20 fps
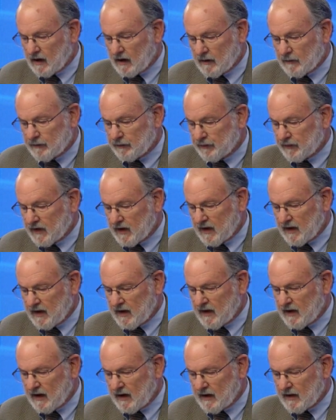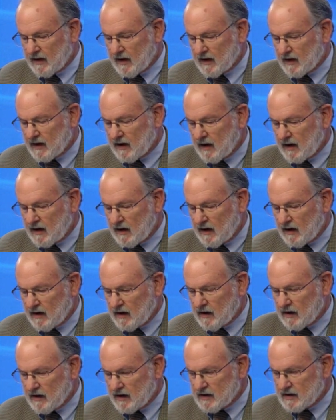Um, that
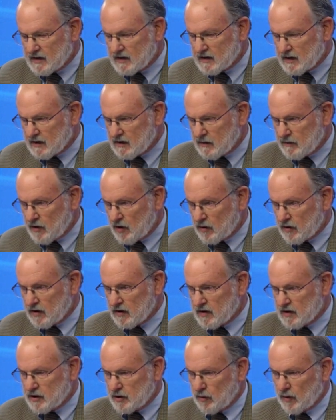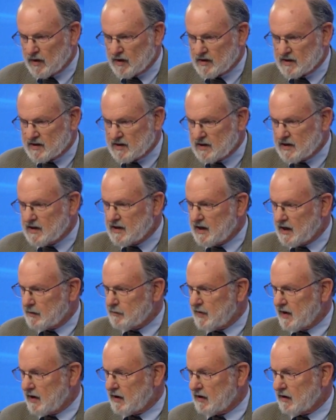it, it, this is a pneumonia that you want to see
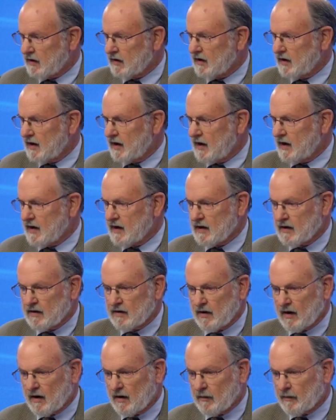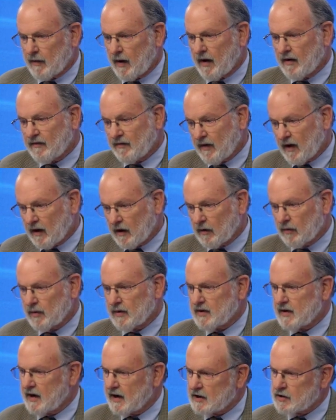get better. And um, I follow
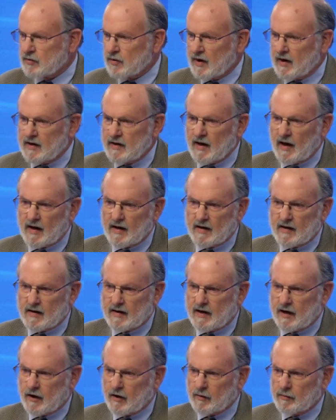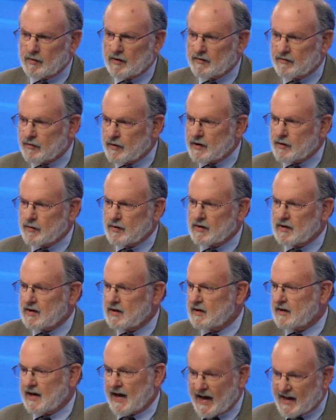with an x ray, not terribly
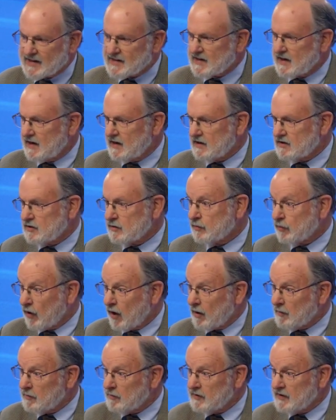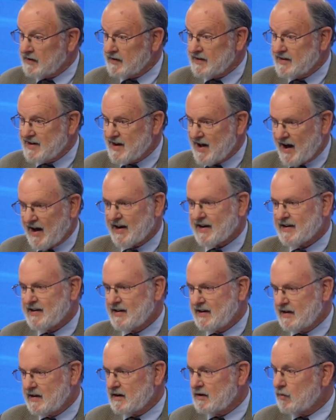frequently. CAT scans are probably not
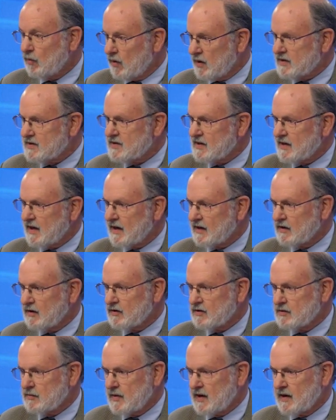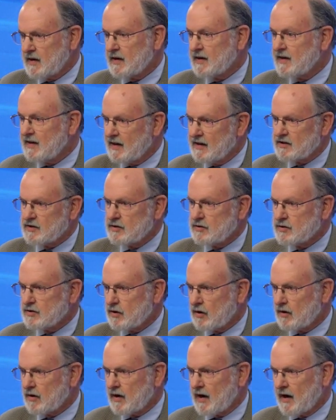needed once the diagnosis is made, unless you
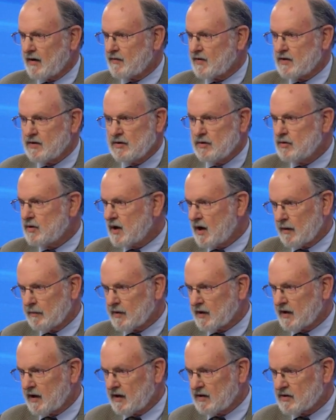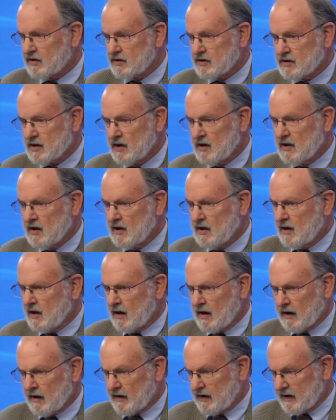start having new complications
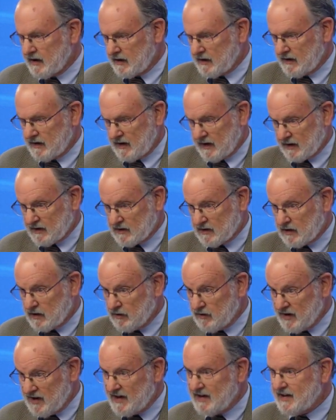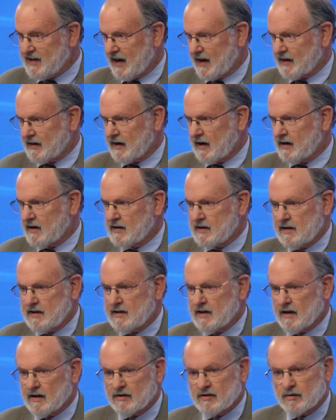uh, and things. You need that kind of
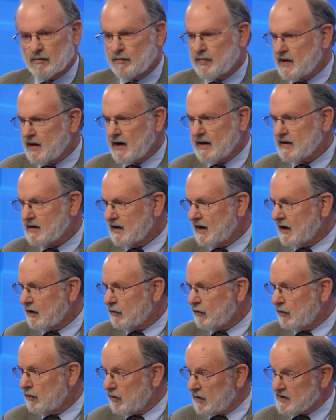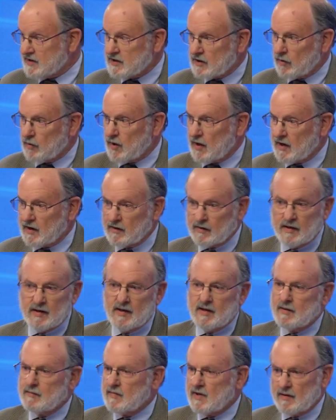detail. So, PA and lateral once in a while,
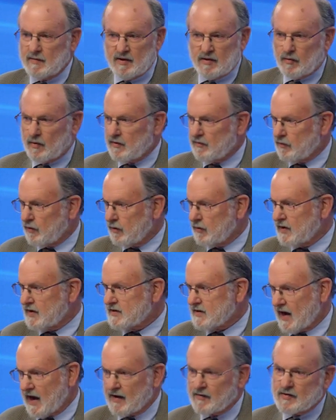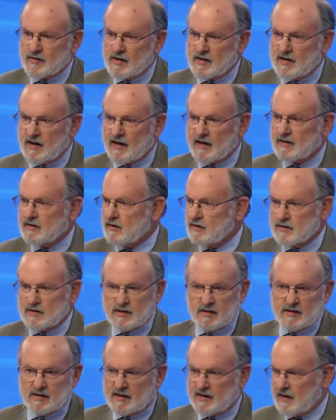maybe three or four weeks after the
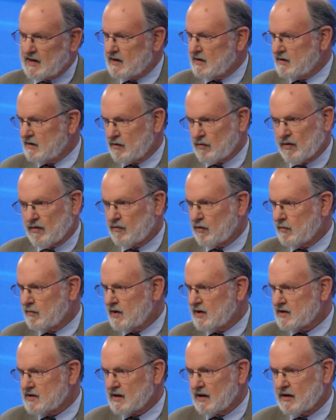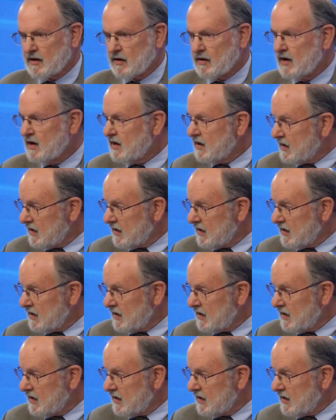diagnosis, again, three or four months later.